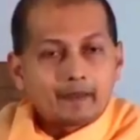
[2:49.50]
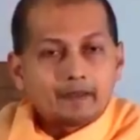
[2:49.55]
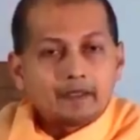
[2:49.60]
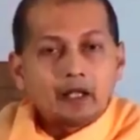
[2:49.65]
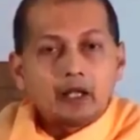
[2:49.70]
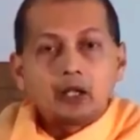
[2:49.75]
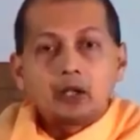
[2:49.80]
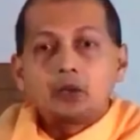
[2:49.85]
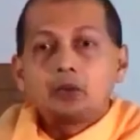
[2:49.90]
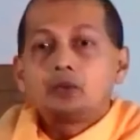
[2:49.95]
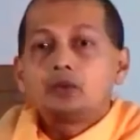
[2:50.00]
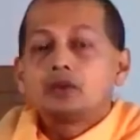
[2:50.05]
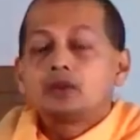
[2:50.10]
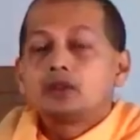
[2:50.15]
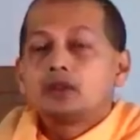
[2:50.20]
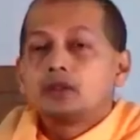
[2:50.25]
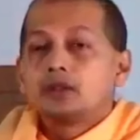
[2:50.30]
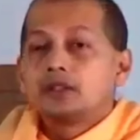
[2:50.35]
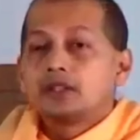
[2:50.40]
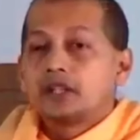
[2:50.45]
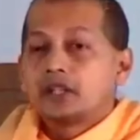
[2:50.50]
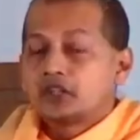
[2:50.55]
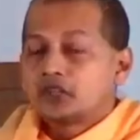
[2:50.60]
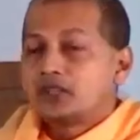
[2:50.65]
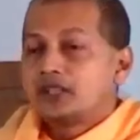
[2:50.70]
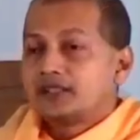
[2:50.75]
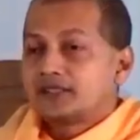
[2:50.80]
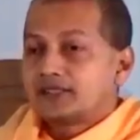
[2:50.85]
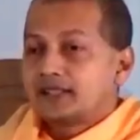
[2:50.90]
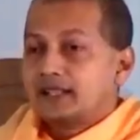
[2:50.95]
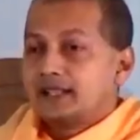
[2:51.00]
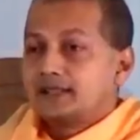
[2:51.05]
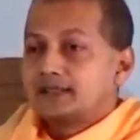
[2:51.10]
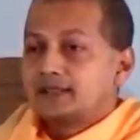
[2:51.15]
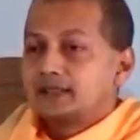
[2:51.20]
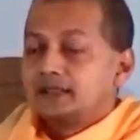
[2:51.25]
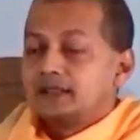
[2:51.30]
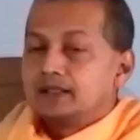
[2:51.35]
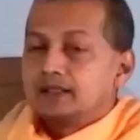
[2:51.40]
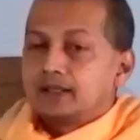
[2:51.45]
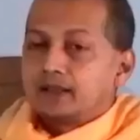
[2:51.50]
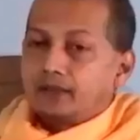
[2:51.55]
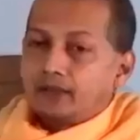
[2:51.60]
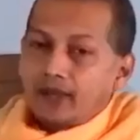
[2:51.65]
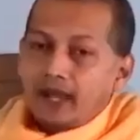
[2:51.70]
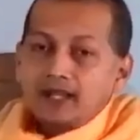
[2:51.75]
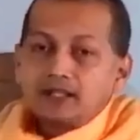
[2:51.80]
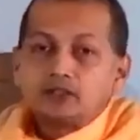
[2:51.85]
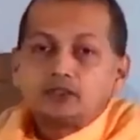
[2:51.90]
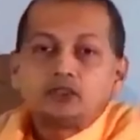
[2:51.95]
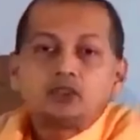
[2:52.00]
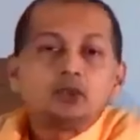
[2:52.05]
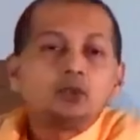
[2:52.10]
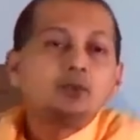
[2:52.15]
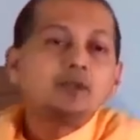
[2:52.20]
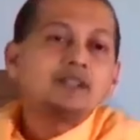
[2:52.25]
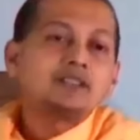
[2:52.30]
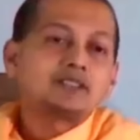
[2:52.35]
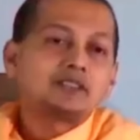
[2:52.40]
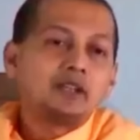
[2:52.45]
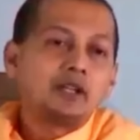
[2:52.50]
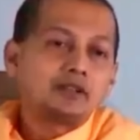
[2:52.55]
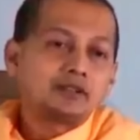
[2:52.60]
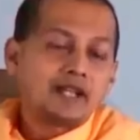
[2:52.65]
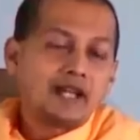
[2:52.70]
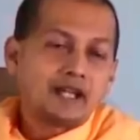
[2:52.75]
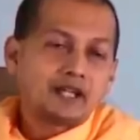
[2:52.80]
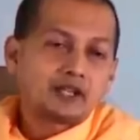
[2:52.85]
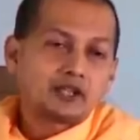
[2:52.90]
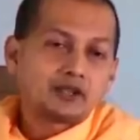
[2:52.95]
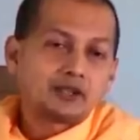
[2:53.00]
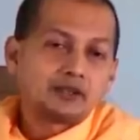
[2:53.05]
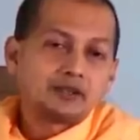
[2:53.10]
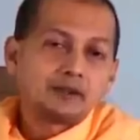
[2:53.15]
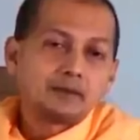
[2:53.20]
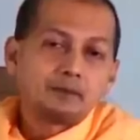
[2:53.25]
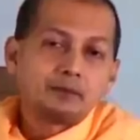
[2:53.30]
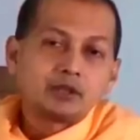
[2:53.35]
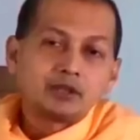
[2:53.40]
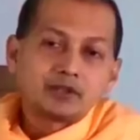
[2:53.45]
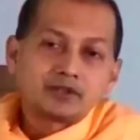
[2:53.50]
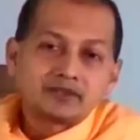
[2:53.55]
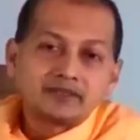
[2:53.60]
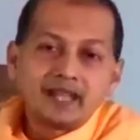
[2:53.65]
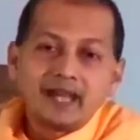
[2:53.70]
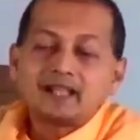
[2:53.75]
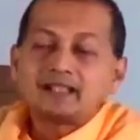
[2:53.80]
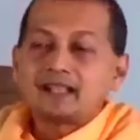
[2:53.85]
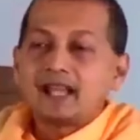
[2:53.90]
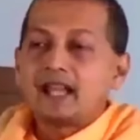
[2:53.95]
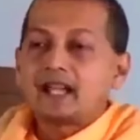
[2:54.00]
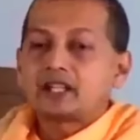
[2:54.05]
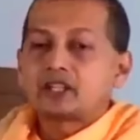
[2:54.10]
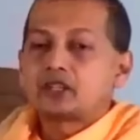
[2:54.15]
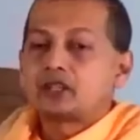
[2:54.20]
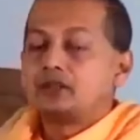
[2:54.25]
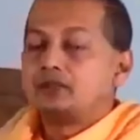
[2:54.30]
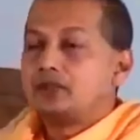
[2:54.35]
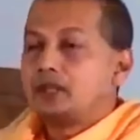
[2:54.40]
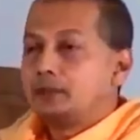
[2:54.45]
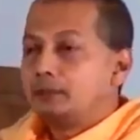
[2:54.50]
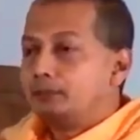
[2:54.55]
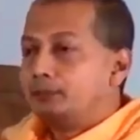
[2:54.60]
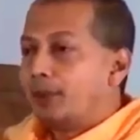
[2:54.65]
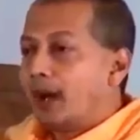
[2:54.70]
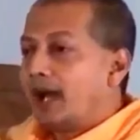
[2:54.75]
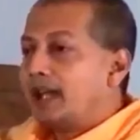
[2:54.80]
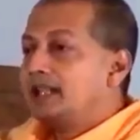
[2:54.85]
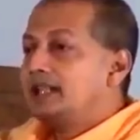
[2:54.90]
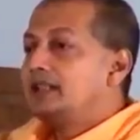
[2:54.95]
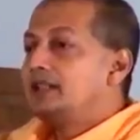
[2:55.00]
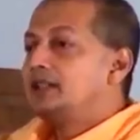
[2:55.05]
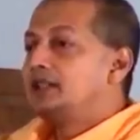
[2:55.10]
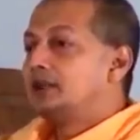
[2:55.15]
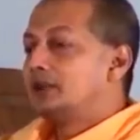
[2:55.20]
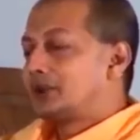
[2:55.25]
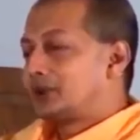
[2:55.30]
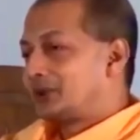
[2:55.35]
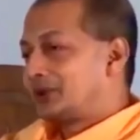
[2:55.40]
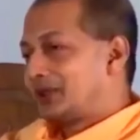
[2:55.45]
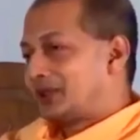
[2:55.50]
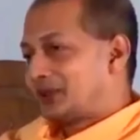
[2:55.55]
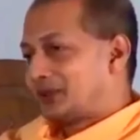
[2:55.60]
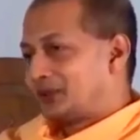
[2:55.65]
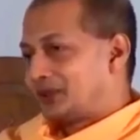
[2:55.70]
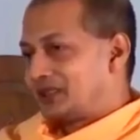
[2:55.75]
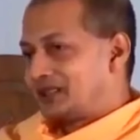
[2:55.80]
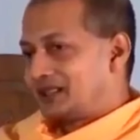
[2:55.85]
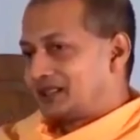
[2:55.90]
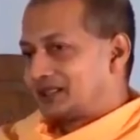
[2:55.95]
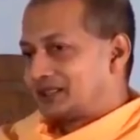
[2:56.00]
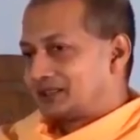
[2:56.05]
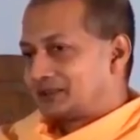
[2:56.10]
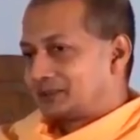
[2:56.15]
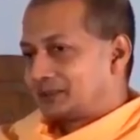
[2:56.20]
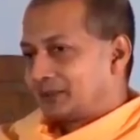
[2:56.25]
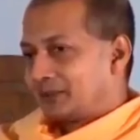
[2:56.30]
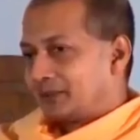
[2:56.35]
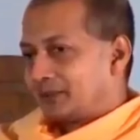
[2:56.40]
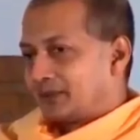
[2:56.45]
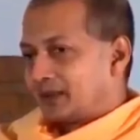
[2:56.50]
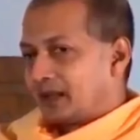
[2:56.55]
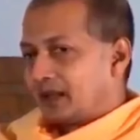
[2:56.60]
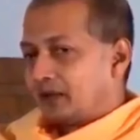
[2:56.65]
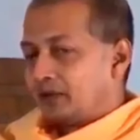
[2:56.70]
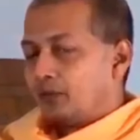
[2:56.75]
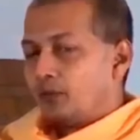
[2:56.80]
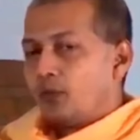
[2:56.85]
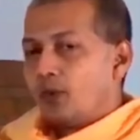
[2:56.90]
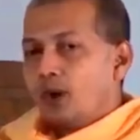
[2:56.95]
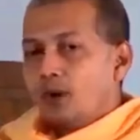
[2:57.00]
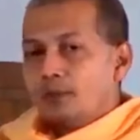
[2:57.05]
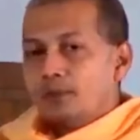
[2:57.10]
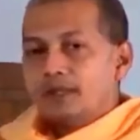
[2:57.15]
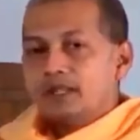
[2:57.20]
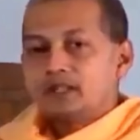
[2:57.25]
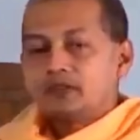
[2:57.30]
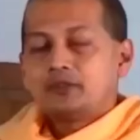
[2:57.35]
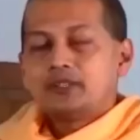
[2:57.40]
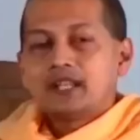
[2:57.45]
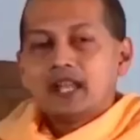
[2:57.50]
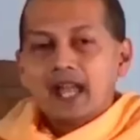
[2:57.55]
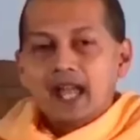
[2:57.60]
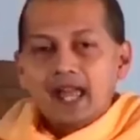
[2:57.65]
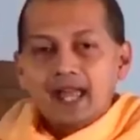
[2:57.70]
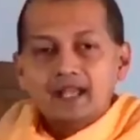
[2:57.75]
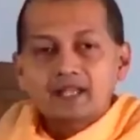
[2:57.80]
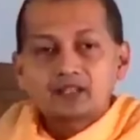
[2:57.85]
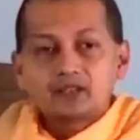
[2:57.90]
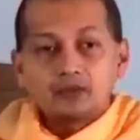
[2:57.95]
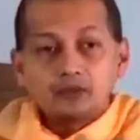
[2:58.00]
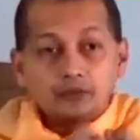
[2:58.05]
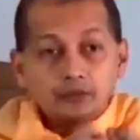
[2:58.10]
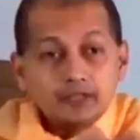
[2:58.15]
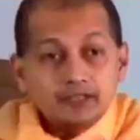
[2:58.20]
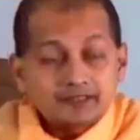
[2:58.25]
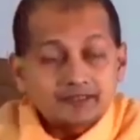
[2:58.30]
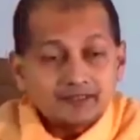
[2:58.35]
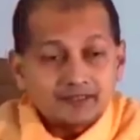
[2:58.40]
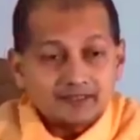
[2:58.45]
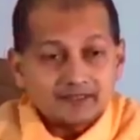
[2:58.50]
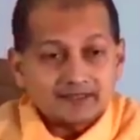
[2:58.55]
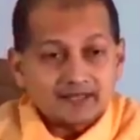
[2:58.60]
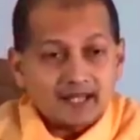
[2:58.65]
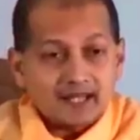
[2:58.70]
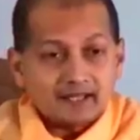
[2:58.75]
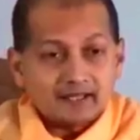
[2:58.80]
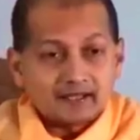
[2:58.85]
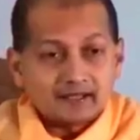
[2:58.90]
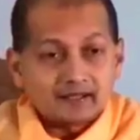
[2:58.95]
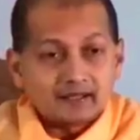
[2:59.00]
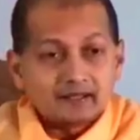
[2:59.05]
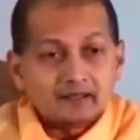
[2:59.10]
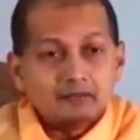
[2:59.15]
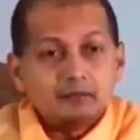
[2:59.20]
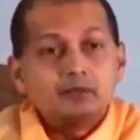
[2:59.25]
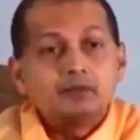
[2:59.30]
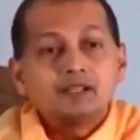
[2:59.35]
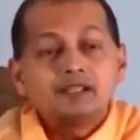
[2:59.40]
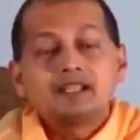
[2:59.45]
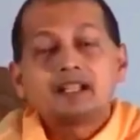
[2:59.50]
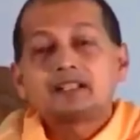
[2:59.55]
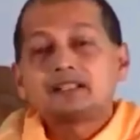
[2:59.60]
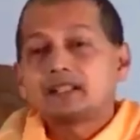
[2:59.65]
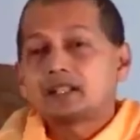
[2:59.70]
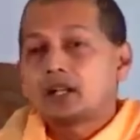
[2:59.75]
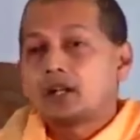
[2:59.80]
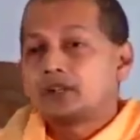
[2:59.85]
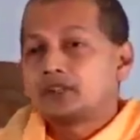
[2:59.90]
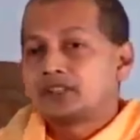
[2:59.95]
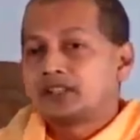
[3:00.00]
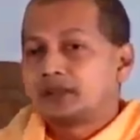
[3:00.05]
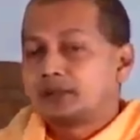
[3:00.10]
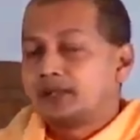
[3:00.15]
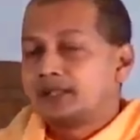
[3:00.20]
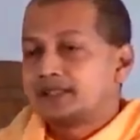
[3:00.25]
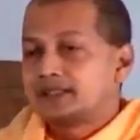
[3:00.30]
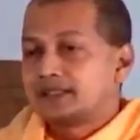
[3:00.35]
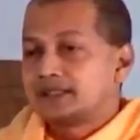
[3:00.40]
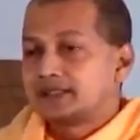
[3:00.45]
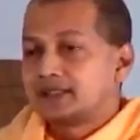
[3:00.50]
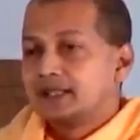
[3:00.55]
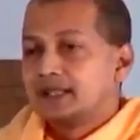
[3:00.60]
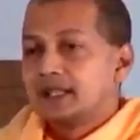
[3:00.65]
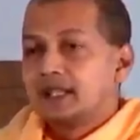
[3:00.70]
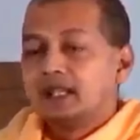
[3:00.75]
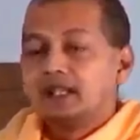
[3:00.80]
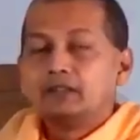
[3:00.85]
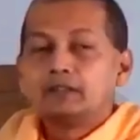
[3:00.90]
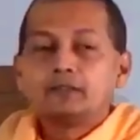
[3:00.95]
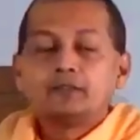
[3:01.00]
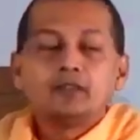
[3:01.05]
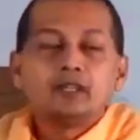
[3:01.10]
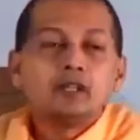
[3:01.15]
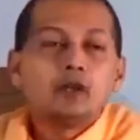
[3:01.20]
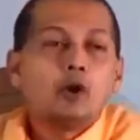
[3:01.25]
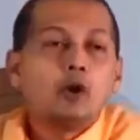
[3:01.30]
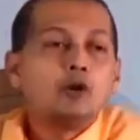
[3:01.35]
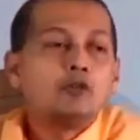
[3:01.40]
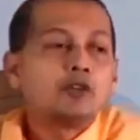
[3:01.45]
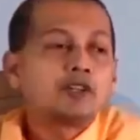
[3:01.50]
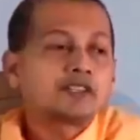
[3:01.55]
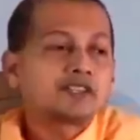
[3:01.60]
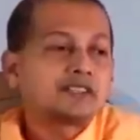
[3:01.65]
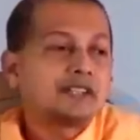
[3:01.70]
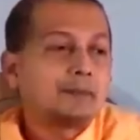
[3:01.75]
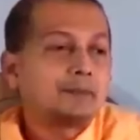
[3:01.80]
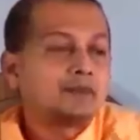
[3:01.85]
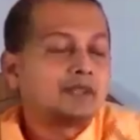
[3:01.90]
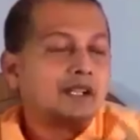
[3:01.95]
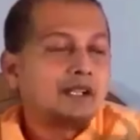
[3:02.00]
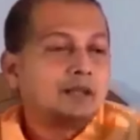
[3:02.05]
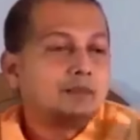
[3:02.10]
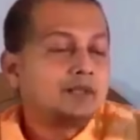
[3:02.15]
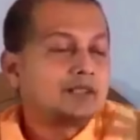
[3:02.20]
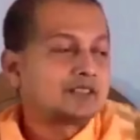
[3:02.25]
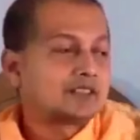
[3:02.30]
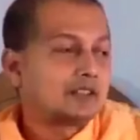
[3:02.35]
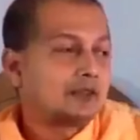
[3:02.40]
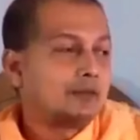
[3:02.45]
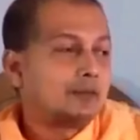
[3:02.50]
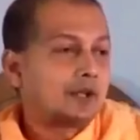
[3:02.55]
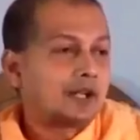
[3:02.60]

Now, Krishna says, that too is not action, because that action will bind you to this world. Moment we act with desire, we will get the consequences. If we overstep the limits of